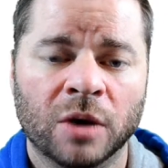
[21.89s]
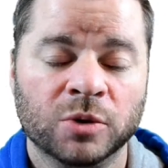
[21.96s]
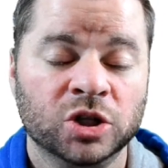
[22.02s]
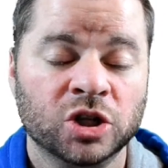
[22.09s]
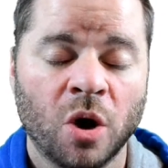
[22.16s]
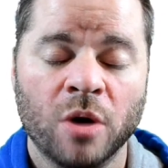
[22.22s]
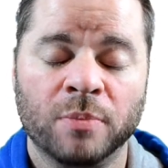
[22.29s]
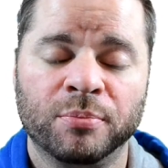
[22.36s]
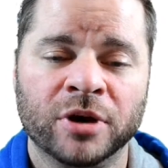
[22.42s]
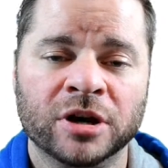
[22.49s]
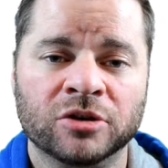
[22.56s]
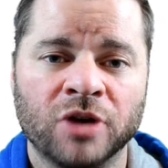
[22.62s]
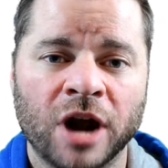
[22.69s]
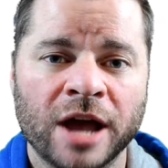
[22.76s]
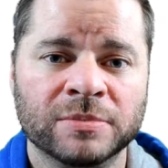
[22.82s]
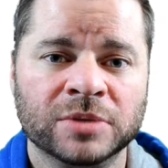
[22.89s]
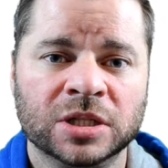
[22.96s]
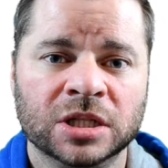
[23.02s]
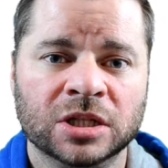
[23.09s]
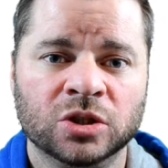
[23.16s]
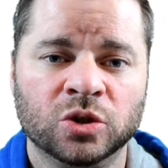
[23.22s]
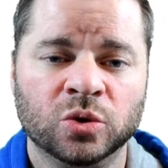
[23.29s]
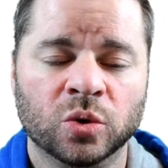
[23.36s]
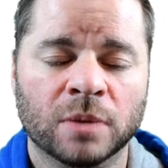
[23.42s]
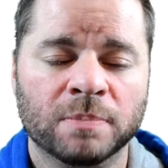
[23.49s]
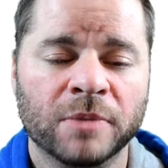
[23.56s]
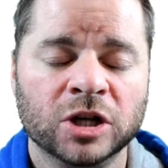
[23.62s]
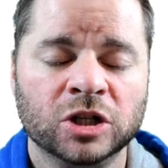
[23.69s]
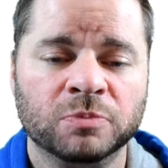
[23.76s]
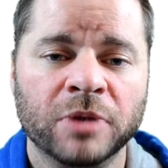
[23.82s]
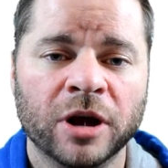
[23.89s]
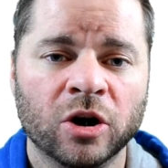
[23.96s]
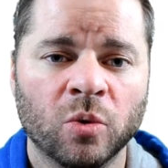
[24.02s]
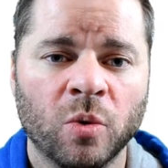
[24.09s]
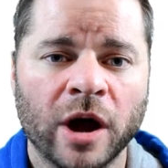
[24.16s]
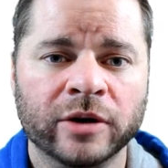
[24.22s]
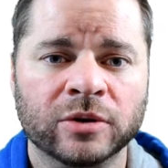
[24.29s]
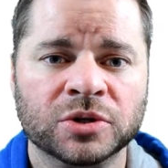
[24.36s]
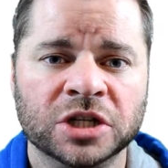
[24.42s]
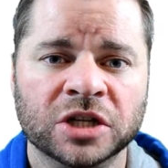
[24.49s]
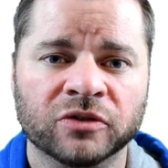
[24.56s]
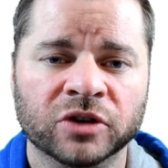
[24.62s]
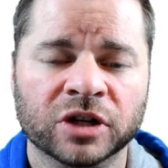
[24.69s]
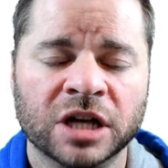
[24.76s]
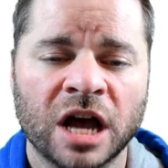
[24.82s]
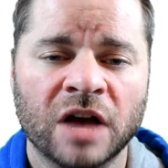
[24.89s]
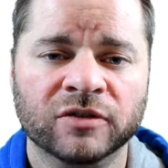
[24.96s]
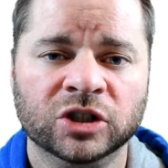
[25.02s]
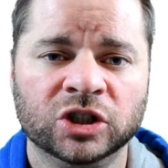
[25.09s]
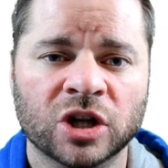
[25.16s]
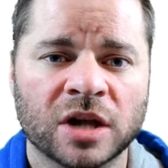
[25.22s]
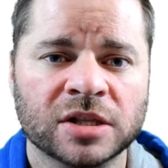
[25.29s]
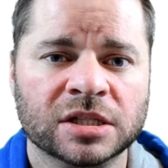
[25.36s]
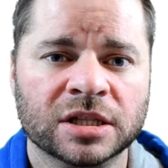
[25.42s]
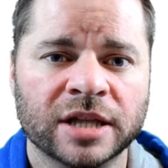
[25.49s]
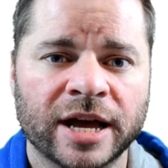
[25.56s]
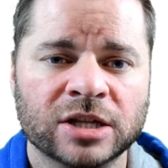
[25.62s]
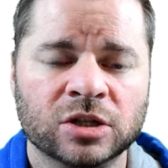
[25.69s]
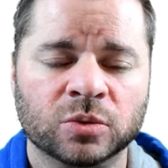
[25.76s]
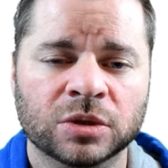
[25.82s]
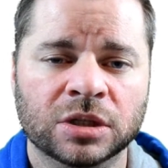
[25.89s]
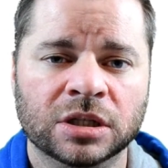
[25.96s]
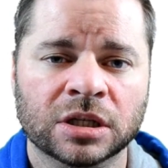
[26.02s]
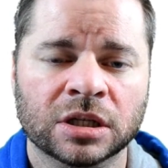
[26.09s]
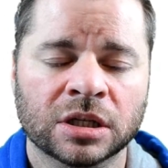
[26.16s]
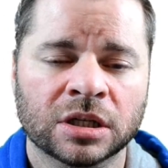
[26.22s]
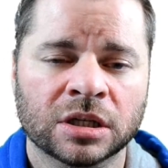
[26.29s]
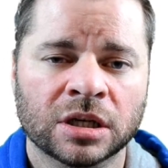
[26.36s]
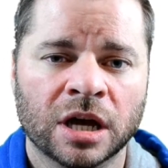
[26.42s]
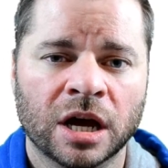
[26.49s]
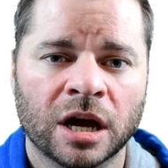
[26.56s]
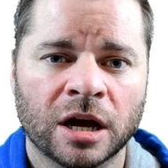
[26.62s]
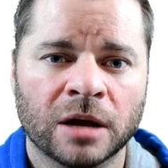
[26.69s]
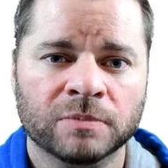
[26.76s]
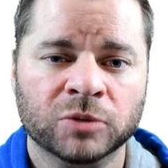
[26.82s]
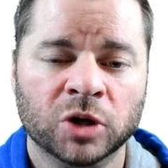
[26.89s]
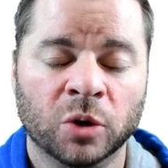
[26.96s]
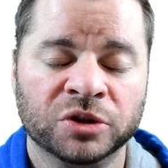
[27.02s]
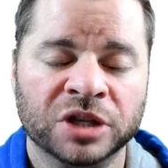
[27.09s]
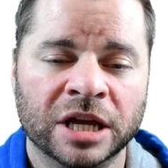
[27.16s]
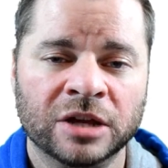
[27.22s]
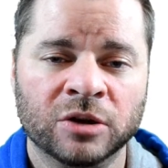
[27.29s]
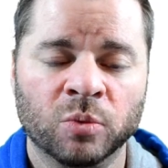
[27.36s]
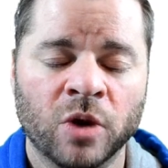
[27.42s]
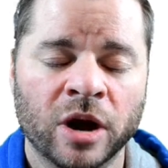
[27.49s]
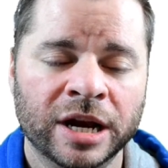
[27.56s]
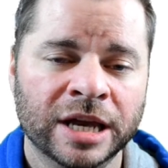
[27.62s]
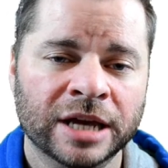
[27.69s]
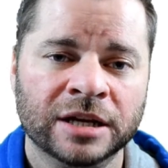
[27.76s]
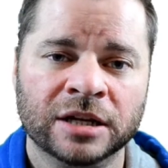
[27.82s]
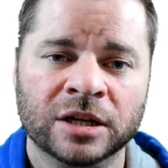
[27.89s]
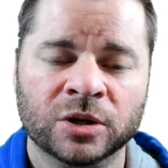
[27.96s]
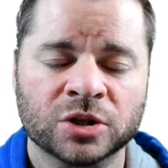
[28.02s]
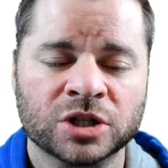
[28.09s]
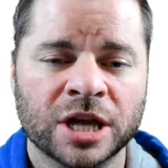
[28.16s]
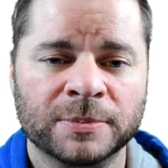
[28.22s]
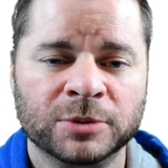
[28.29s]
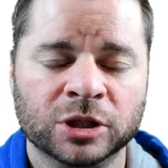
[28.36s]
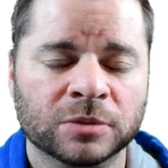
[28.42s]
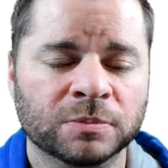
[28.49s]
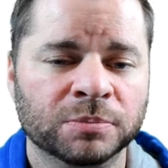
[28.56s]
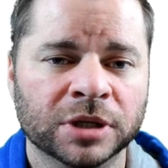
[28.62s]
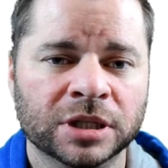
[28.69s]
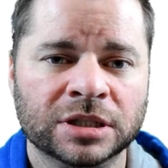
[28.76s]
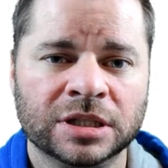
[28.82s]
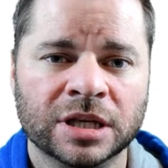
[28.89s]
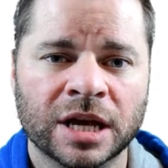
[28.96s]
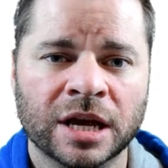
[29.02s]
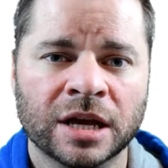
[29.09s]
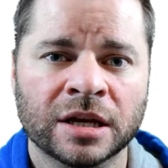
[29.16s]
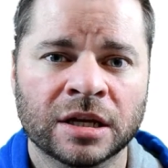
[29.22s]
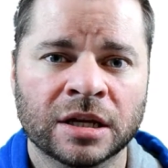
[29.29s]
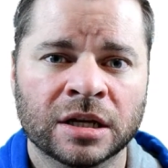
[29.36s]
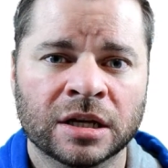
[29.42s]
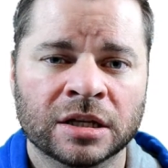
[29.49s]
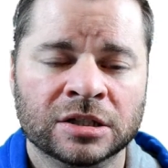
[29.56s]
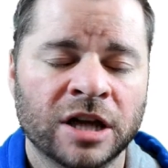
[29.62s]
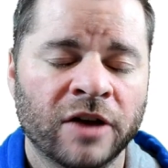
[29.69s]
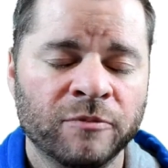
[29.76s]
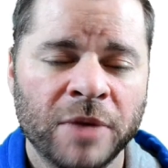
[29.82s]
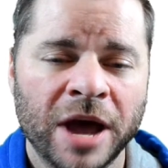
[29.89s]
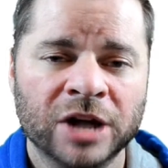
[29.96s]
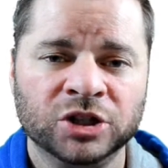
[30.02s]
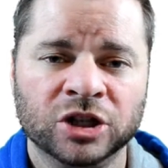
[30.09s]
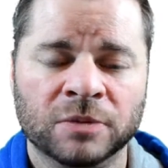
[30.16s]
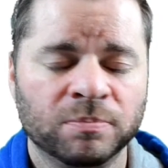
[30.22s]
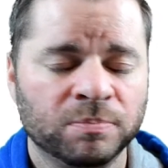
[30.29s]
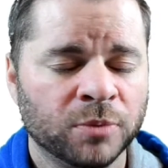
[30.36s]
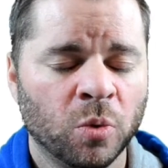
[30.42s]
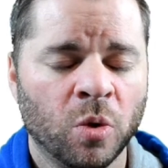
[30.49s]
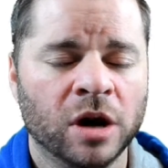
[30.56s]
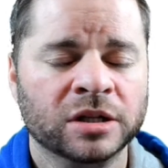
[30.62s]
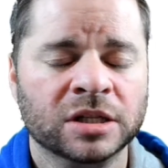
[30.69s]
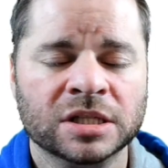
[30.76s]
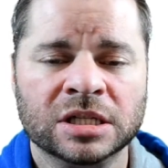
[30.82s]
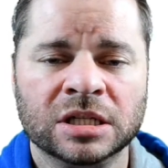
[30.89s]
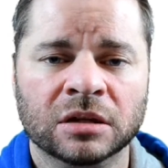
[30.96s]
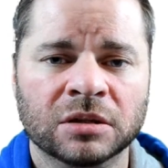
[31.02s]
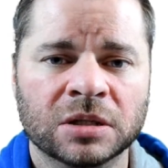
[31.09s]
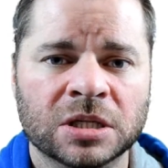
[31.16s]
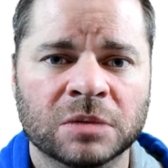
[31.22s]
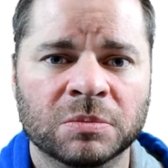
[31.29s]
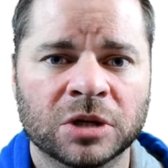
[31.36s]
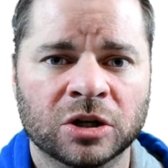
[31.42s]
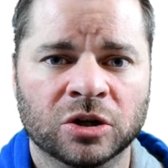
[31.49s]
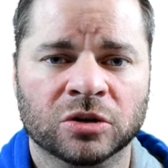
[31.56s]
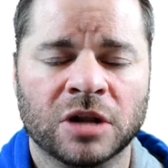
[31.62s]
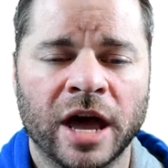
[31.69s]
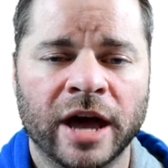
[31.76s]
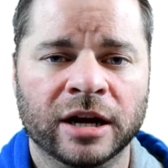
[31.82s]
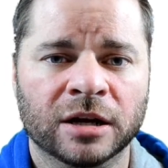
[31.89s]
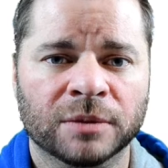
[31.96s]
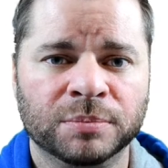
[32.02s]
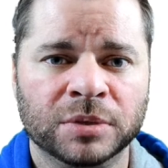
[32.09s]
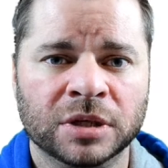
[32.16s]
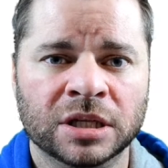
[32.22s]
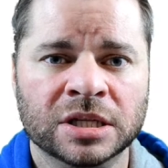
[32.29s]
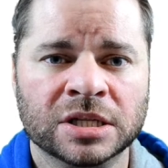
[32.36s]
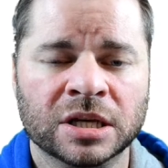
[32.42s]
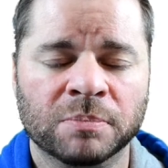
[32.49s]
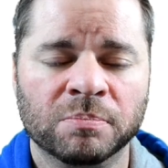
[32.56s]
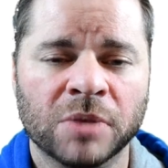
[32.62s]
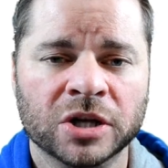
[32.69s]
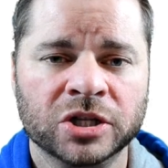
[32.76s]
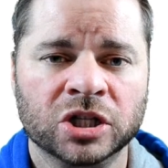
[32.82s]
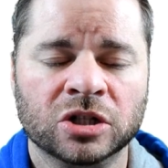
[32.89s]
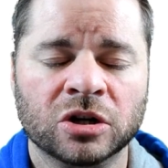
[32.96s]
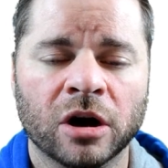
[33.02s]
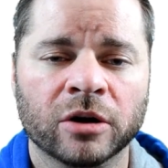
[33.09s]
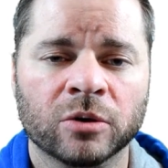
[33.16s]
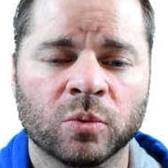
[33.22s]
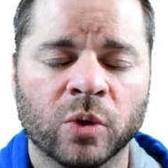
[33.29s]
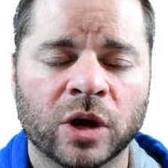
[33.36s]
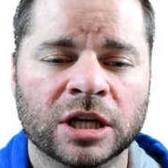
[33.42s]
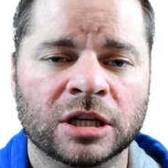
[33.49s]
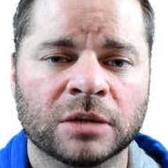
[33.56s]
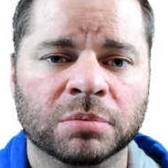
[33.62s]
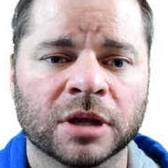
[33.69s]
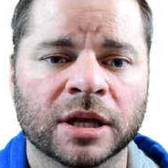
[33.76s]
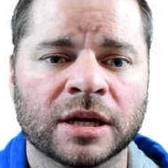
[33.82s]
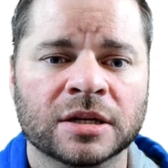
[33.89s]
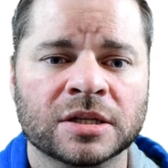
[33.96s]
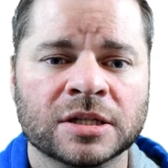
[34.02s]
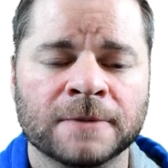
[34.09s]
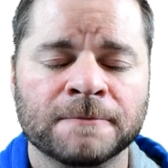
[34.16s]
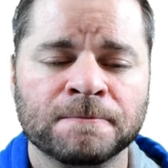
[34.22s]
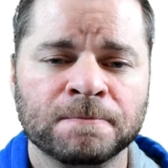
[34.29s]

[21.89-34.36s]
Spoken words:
We saw what Brent Grimes did to a much better wide receiver in Calvin Johnson last week, with that one-handed interception. But tough matchup, but Watkins still needs to be in your lineup. He's a must-start when he plays.